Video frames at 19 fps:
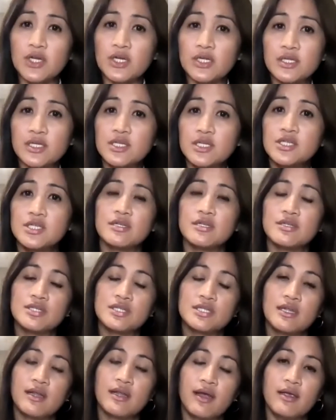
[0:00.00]

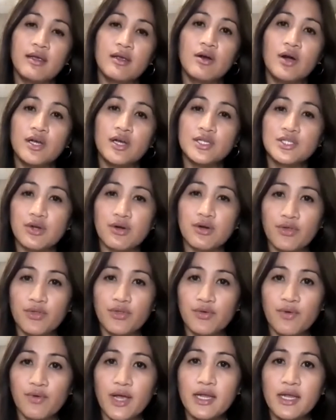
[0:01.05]
conditions like
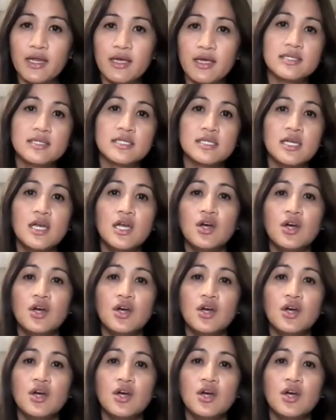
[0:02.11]
osteoarthritis,